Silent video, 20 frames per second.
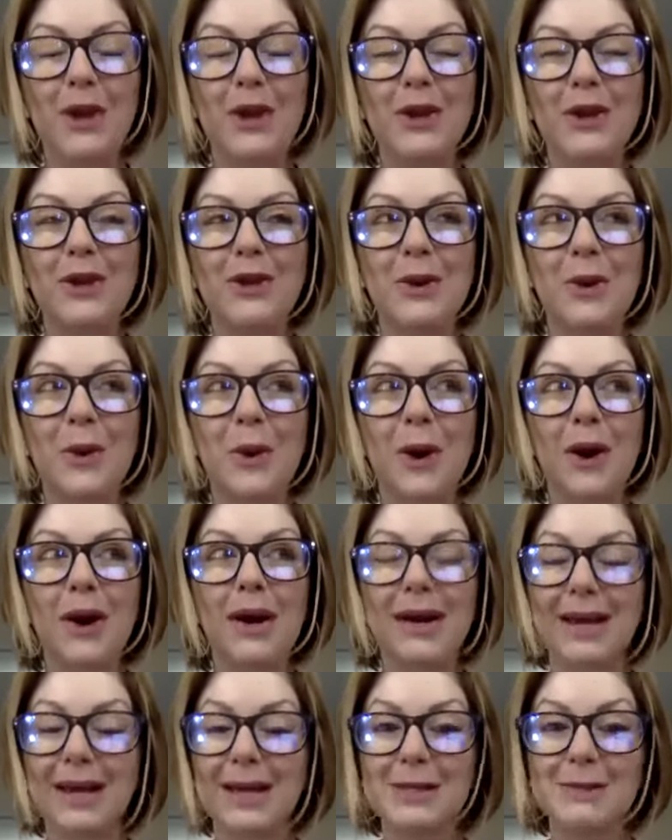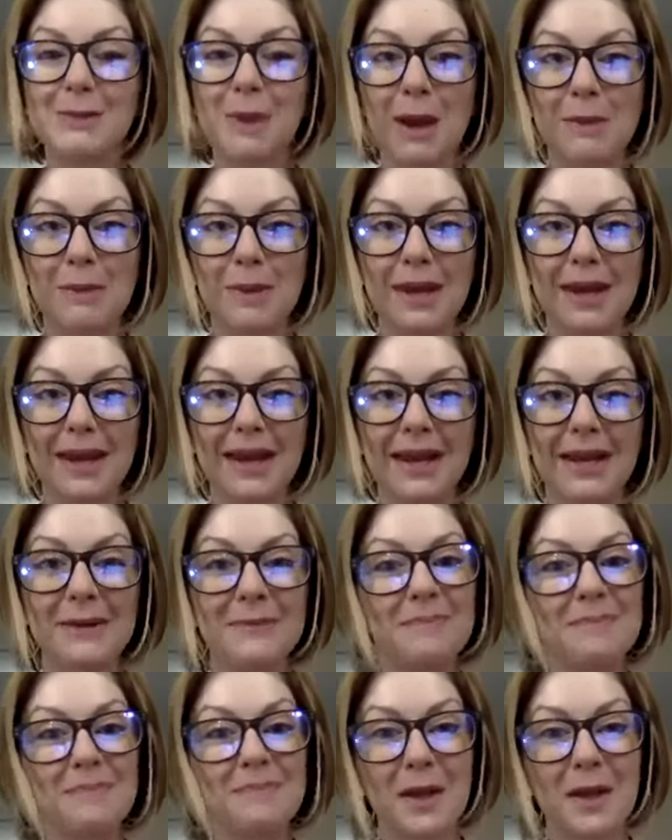your kids might be